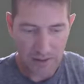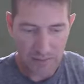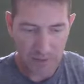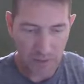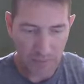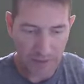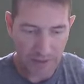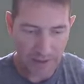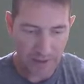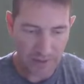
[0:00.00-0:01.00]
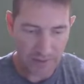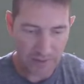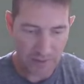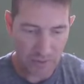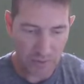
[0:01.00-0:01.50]
go back here,
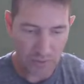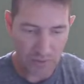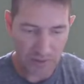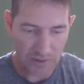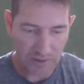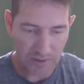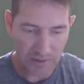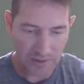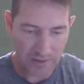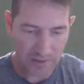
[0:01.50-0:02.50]
scoot through these things.